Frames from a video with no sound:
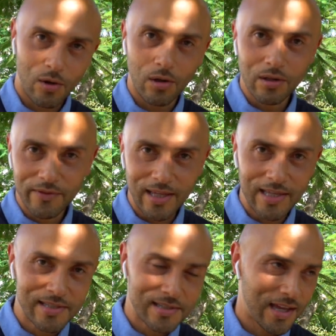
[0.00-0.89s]
all of
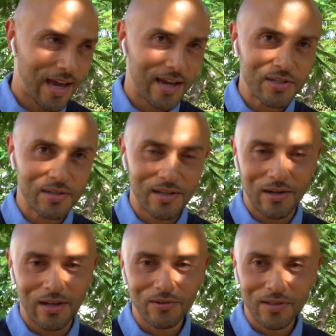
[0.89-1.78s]
these
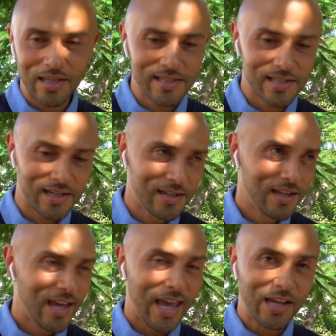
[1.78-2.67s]

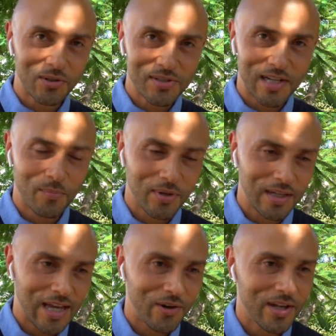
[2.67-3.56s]
handles that I'm
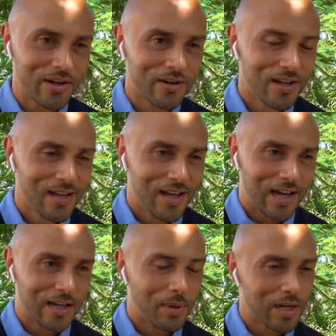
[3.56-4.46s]
putting down here
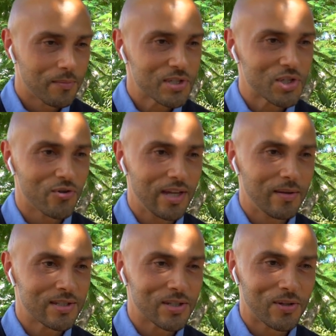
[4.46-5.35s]
on the bottom of the
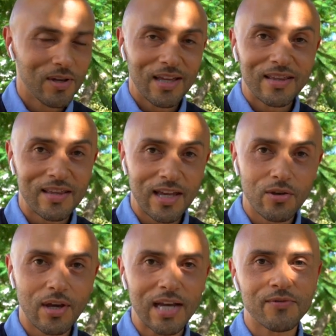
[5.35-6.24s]
screen. So
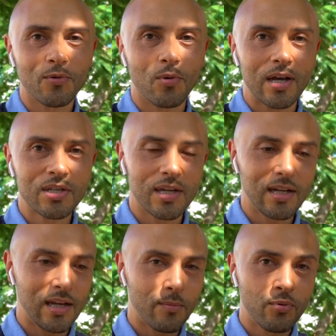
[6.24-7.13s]
thank you guys for
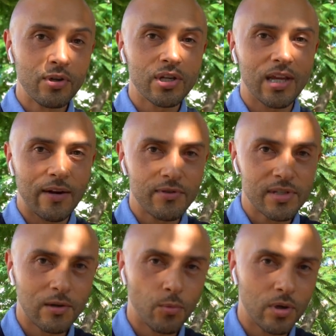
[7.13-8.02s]
watching. I appreciate every
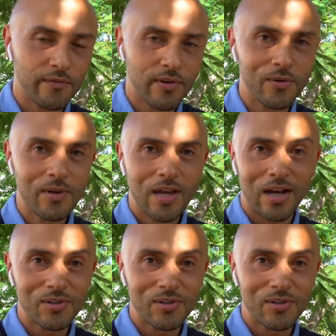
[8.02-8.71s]
single one of you.